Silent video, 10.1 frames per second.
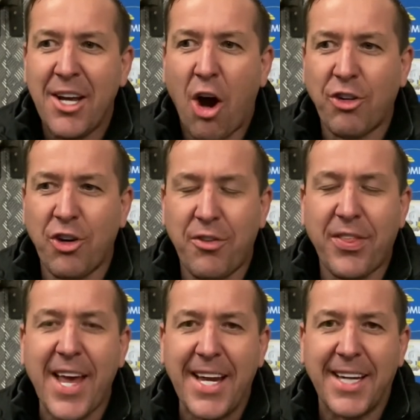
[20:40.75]
I should
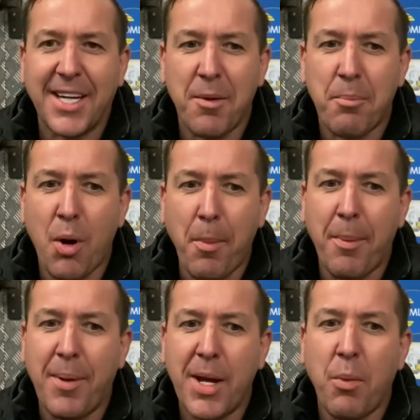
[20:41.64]
think
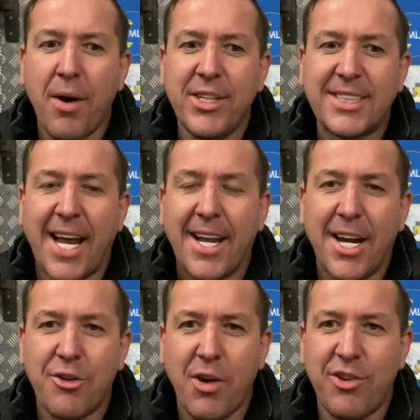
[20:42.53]
probably where he's done an
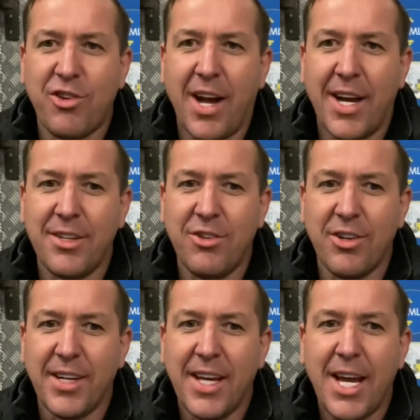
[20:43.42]
address change,
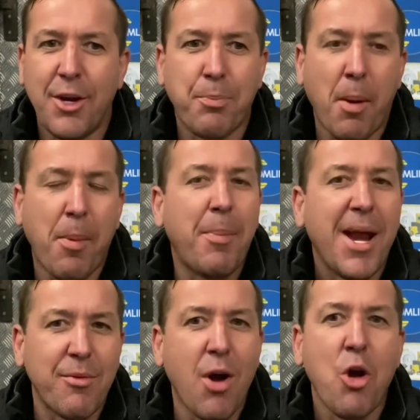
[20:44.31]
it's probably
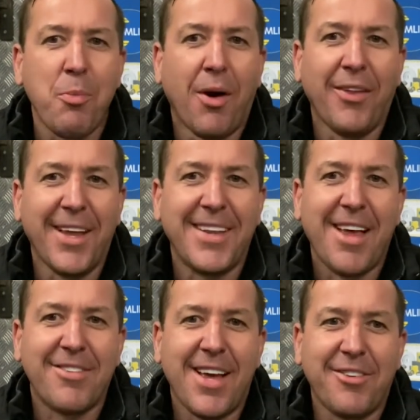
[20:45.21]
a robot that
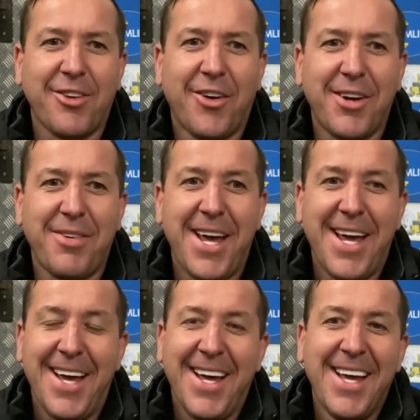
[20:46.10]
does that side of
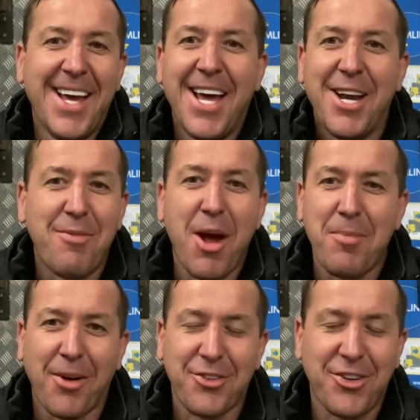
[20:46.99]
it. And the
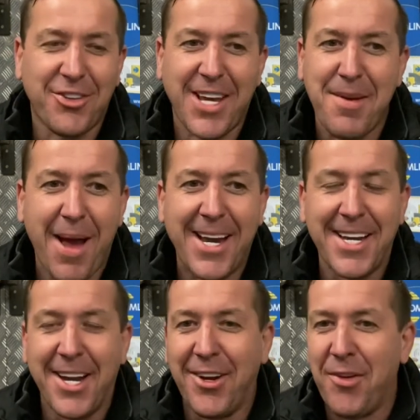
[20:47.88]
robots just keep
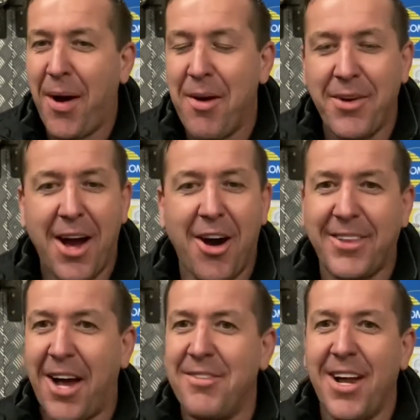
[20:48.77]
adding a new owner. I
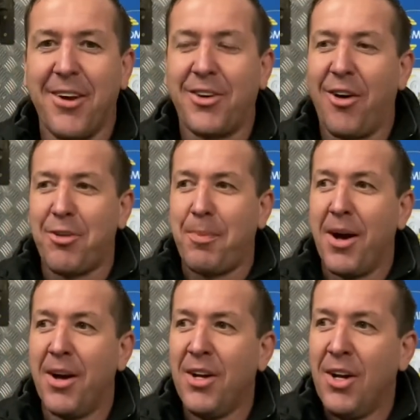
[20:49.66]
don't know, guys,
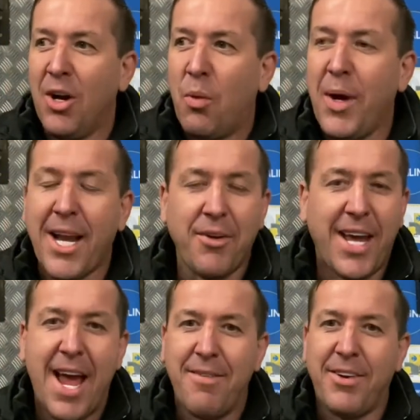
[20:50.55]
but we don't
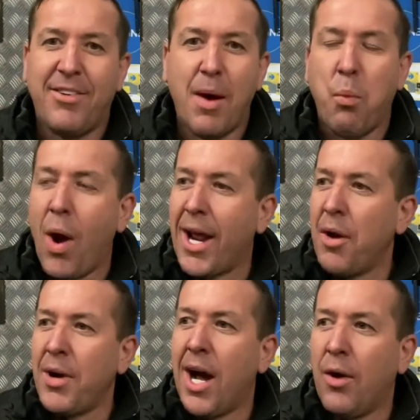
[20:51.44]
care if it's had one
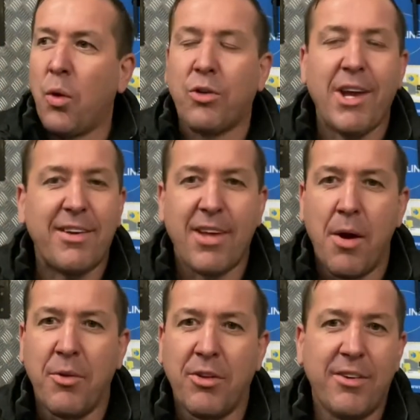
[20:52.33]
owner or six
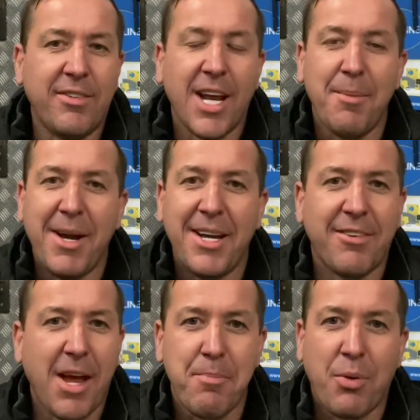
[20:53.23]
owners. It's going to be the
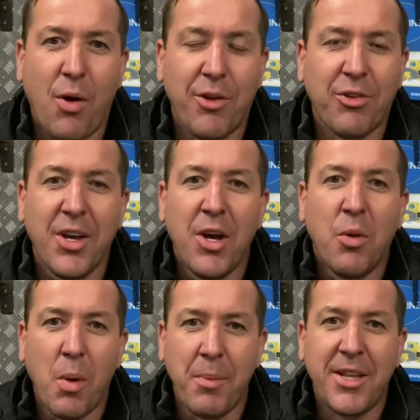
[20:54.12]
same price
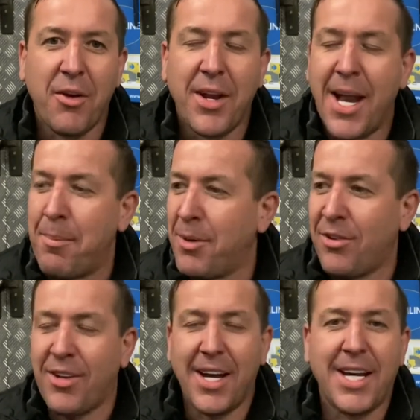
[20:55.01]
when we do the
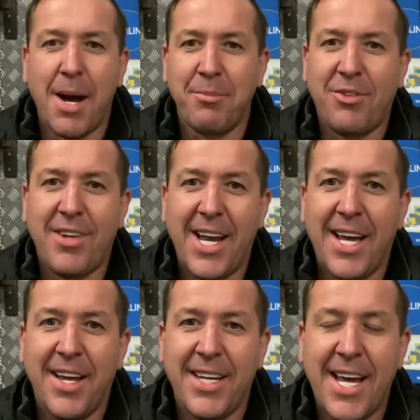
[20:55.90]
numbers and come sell it
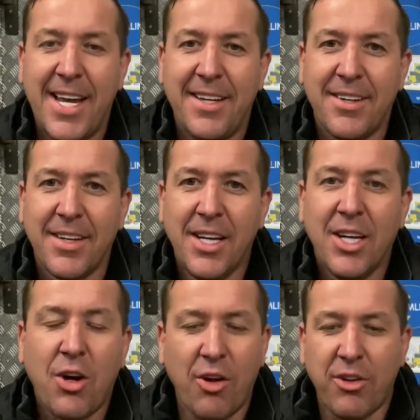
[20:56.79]
at the end.
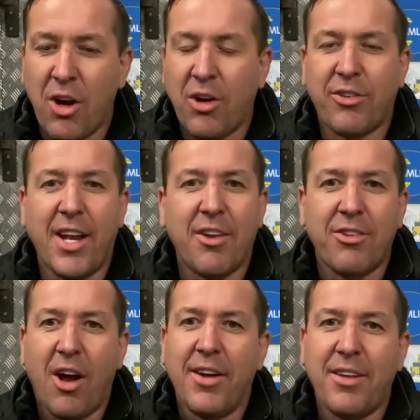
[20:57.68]
Guys, like I said, I
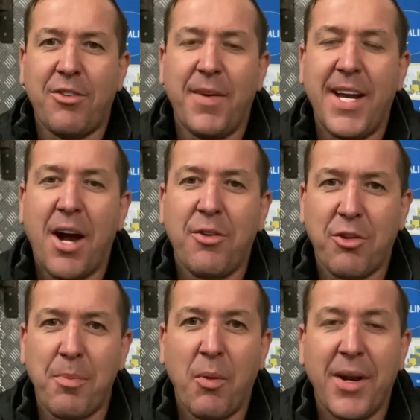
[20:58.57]
started this video
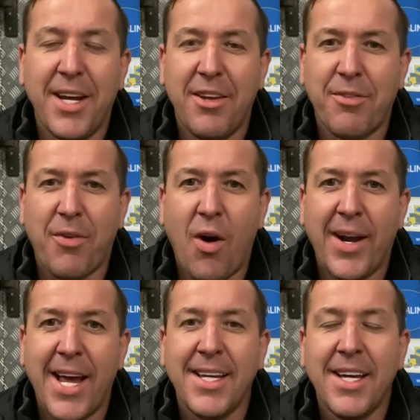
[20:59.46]
this morning. It's
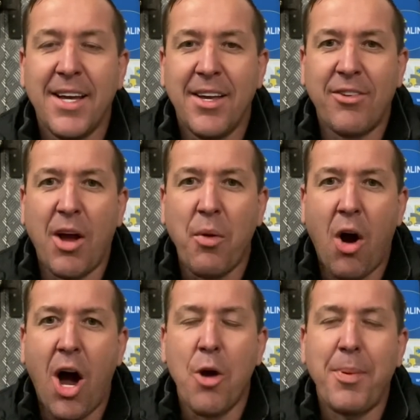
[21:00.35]
Friday. So I
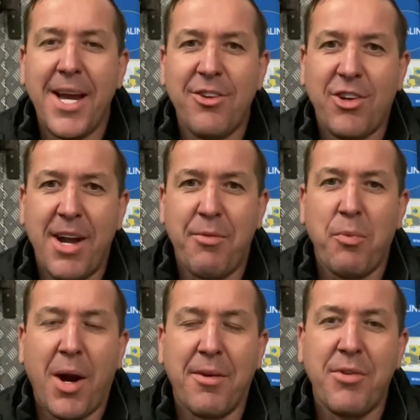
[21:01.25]
hope each and every
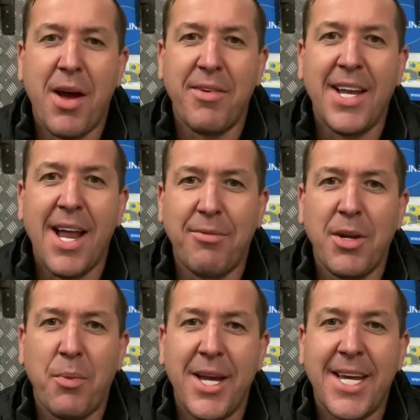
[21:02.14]
one of you have a
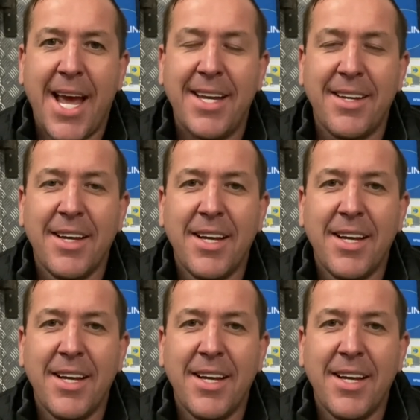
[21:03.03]
lovely weekend.